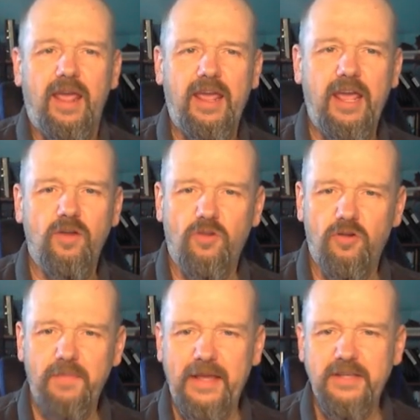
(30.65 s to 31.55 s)
In
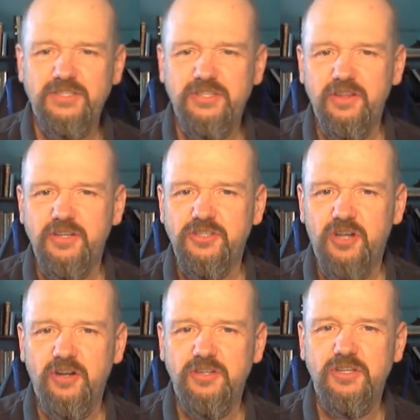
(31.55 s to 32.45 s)
Rolemaster, the
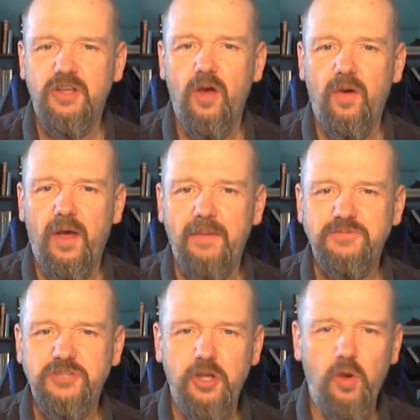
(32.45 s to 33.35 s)
charts go
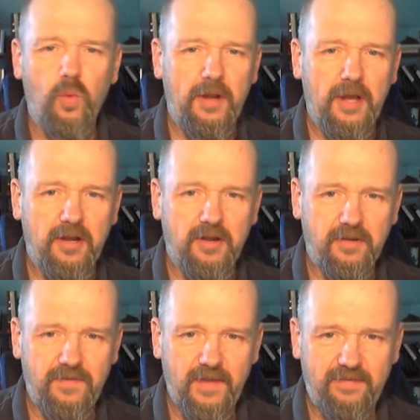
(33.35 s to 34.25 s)
up to
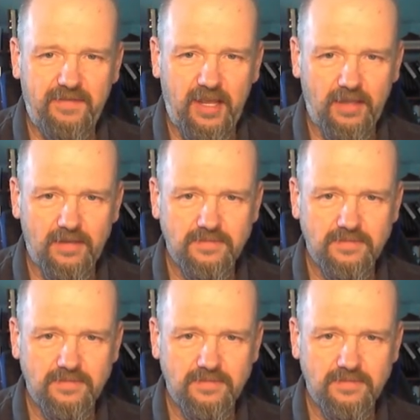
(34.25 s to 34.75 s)
150